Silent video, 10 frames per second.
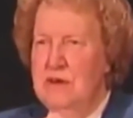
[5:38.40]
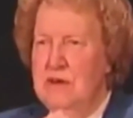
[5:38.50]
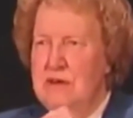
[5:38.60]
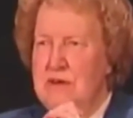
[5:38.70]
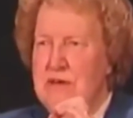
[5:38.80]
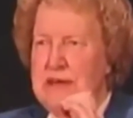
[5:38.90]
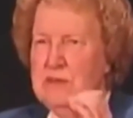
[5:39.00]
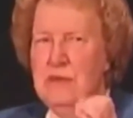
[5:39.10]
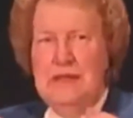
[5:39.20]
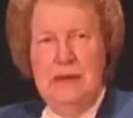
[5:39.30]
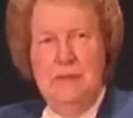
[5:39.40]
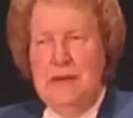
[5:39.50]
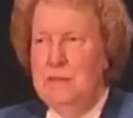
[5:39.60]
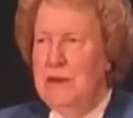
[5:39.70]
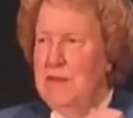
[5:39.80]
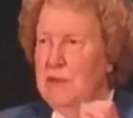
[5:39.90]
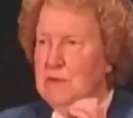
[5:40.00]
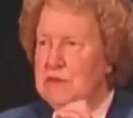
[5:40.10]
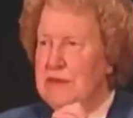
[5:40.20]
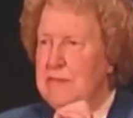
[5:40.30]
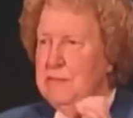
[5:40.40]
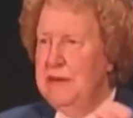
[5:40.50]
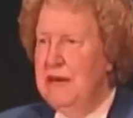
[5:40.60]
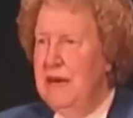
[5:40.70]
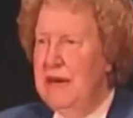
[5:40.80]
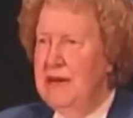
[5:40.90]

Convoluted Universe, Volume 3.